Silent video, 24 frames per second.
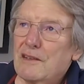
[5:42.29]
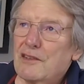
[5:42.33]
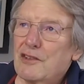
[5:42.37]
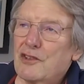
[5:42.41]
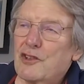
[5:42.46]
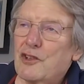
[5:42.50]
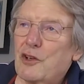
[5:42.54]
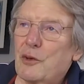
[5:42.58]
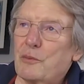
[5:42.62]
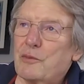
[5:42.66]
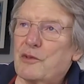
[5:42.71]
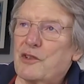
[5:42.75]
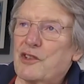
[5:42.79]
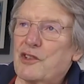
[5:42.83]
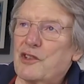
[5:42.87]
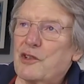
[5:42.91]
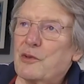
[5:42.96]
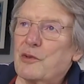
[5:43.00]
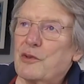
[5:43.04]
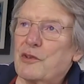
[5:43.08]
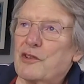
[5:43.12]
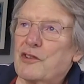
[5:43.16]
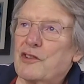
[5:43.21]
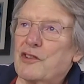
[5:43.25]
shop
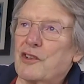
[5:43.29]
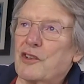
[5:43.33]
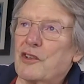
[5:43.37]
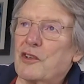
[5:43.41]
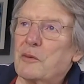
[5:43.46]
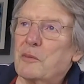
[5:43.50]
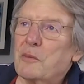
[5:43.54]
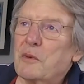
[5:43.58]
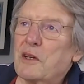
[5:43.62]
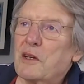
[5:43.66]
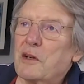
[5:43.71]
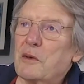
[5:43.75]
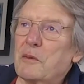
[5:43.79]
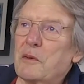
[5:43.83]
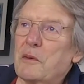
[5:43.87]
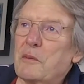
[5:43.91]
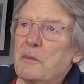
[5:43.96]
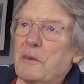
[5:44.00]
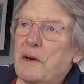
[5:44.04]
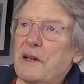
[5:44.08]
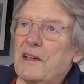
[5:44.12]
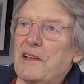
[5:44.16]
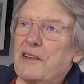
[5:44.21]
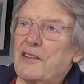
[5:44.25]
stewards suddenly
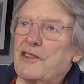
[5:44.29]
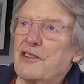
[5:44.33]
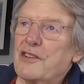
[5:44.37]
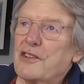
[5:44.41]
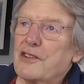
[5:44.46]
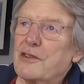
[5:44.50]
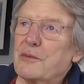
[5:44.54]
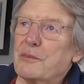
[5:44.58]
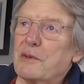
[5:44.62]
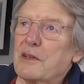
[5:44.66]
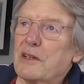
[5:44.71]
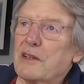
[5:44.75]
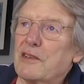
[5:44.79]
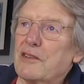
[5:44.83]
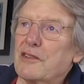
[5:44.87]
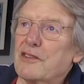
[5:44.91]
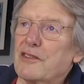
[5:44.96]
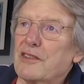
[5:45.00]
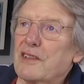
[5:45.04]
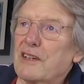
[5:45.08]
becoming managers because